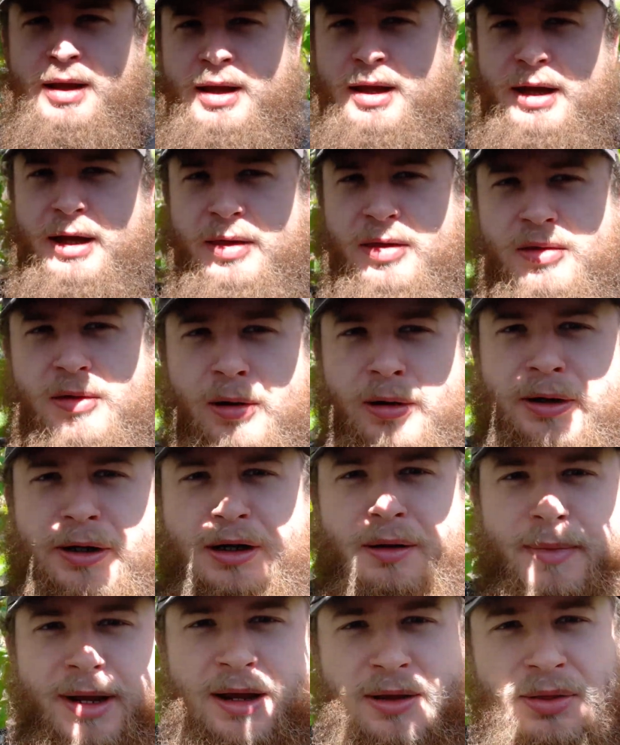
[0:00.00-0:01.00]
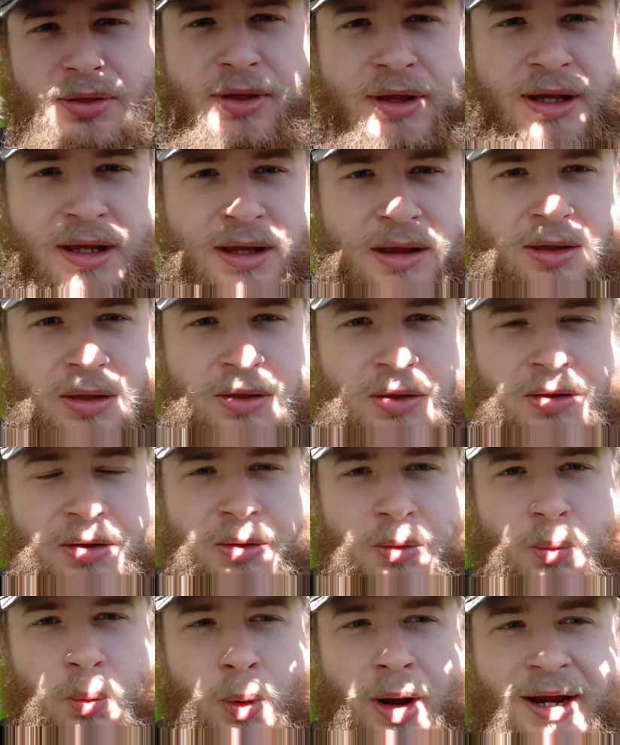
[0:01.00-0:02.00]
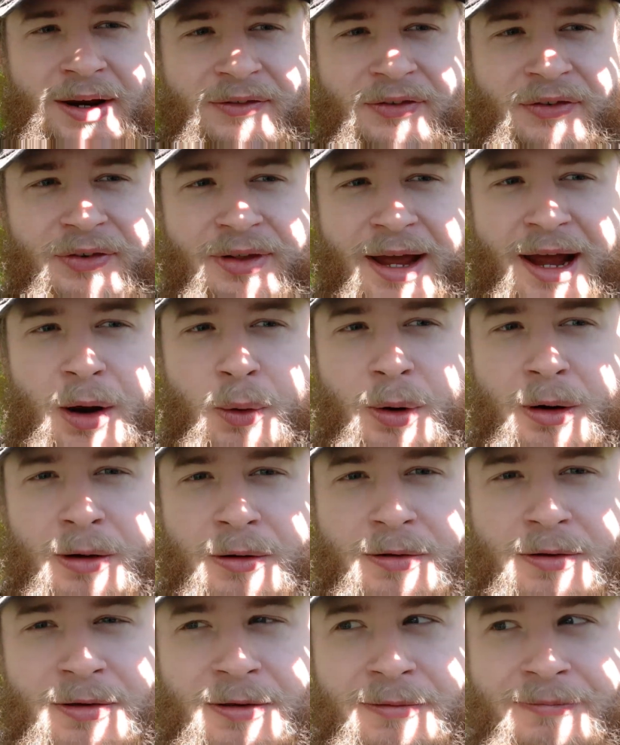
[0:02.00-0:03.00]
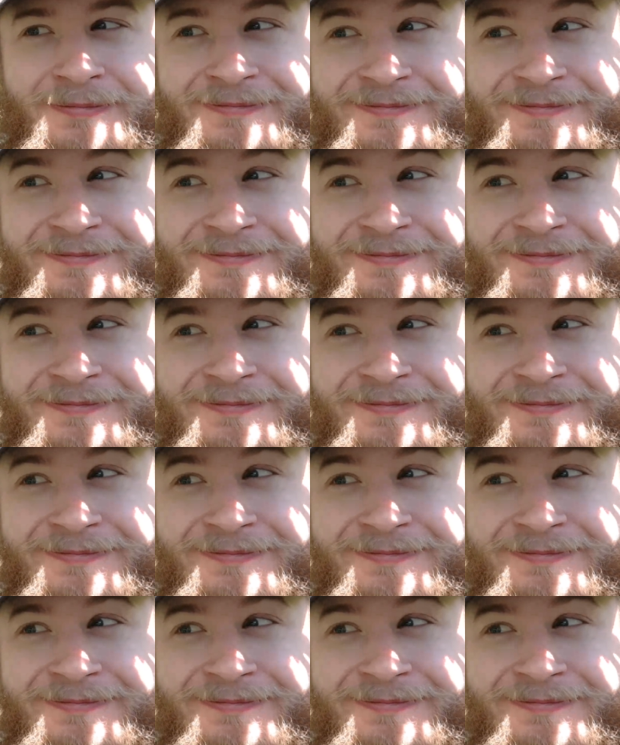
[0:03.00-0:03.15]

it's starting to make these white flowers.